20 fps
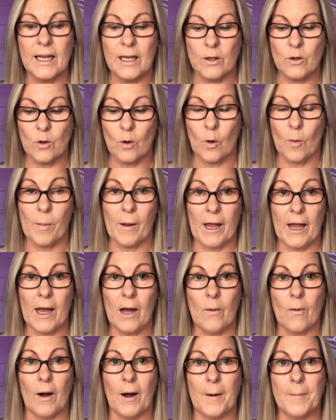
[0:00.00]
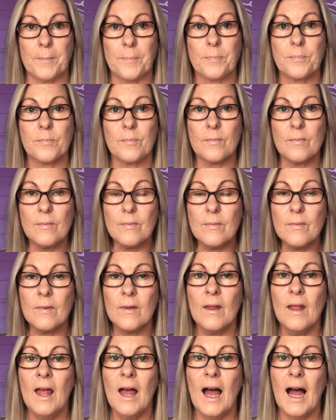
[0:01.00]
in your power
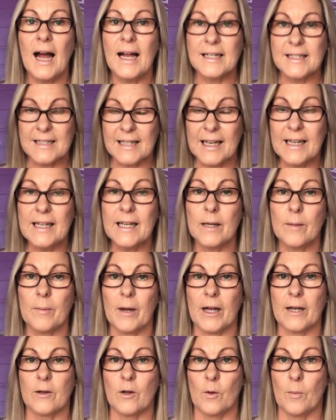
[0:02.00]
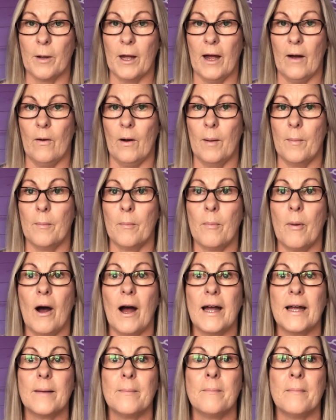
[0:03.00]
and taking back your power
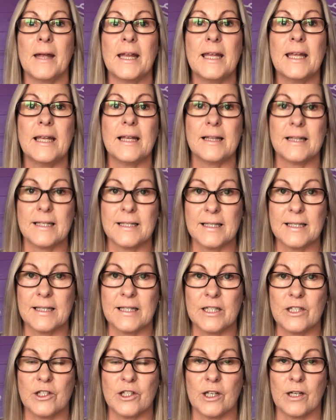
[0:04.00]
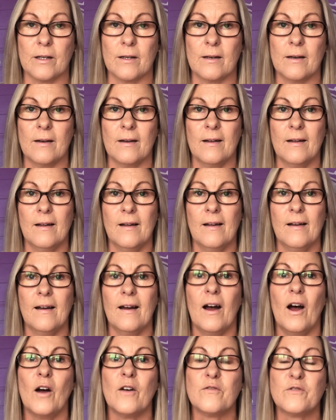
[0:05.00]
by making the decision
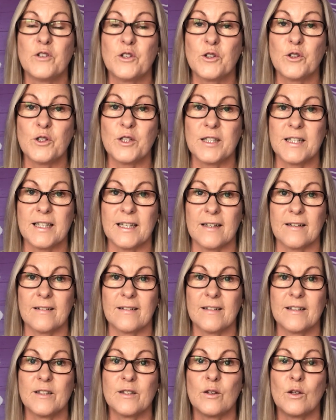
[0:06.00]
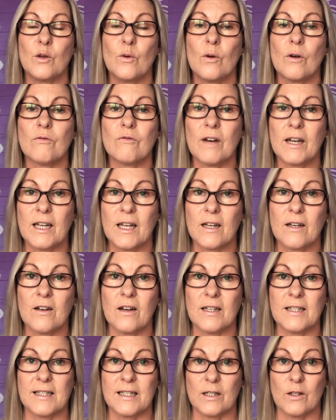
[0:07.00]
of choosing. So you are
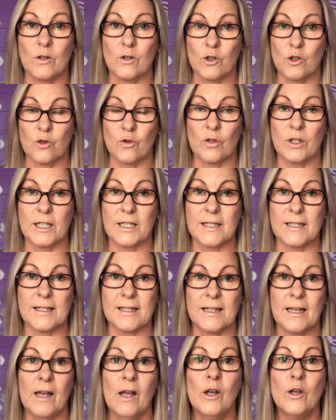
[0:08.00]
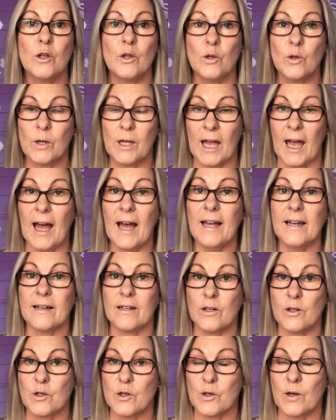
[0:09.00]
recognizing your choice. You
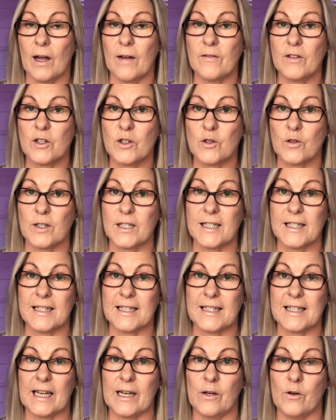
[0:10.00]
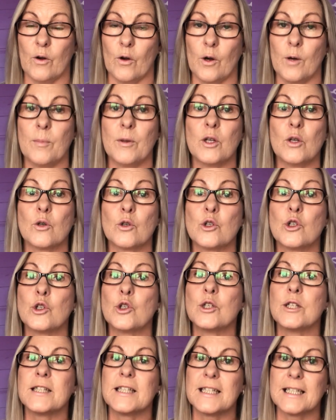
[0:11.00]
do have the choice to say no, but you're
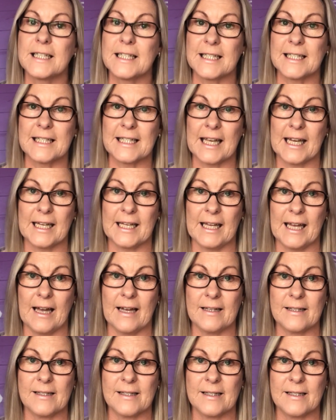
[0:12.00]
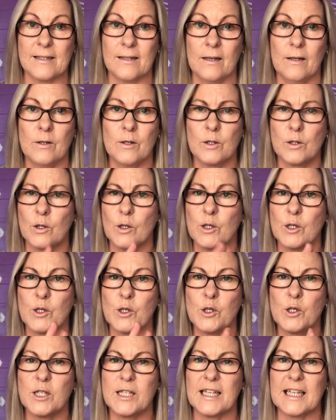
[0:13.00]
choosing to say yes. So there's
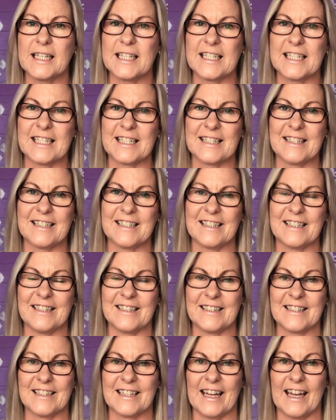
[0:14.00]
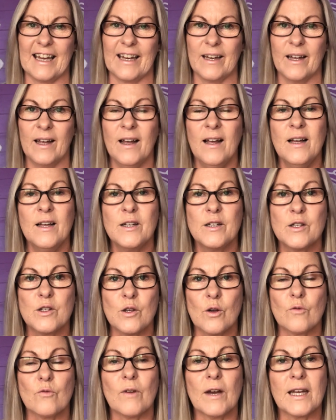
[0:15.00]
2 teachings in here today.
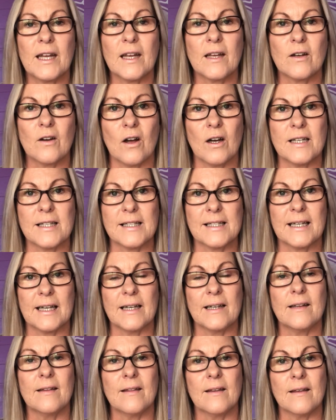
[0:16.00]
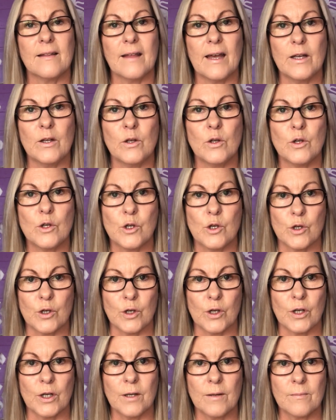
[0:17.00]
So recognize in anything that you
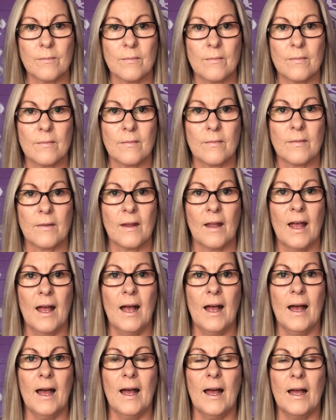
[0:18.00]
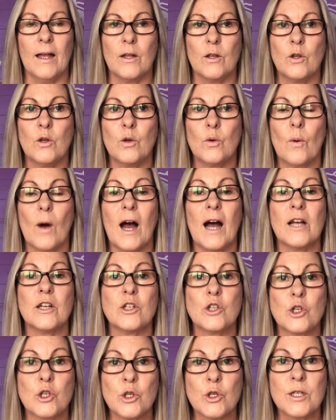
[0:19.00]
do, you are
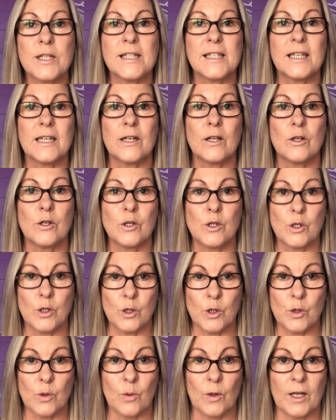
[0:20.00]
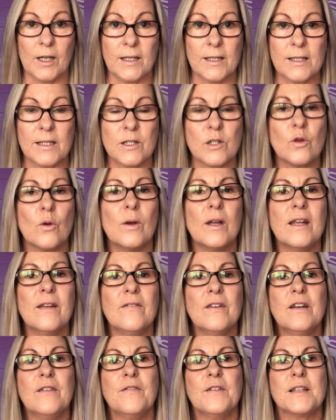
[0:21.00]
choosing to do it. So
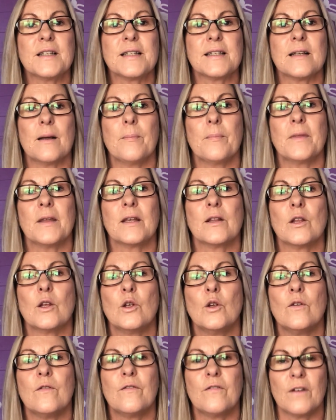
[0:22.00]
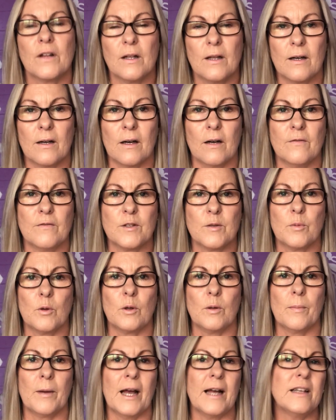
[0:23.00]
even if it's something that you feel
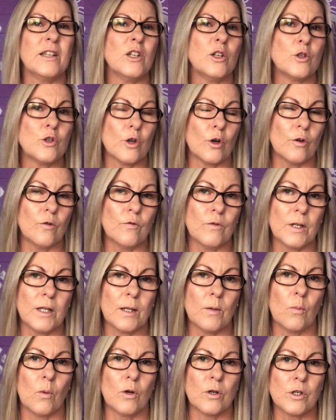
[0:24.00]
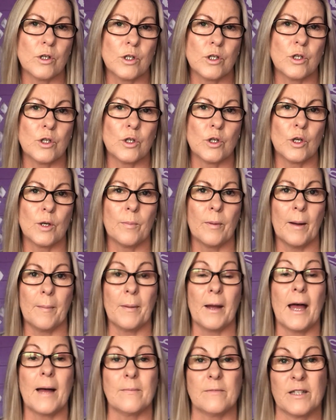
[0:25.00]
uncomfortable about and you don't really want to do, but
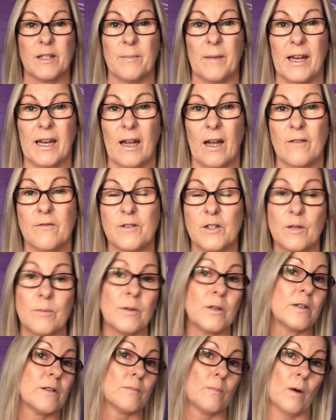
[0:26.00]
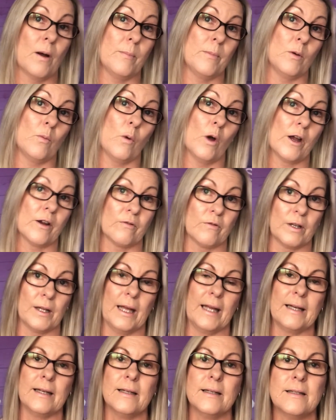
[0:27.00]
perhaps you may have to because it might be work
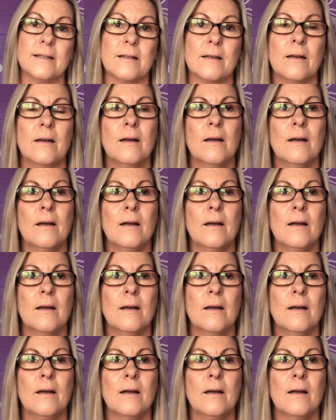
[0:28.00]
related,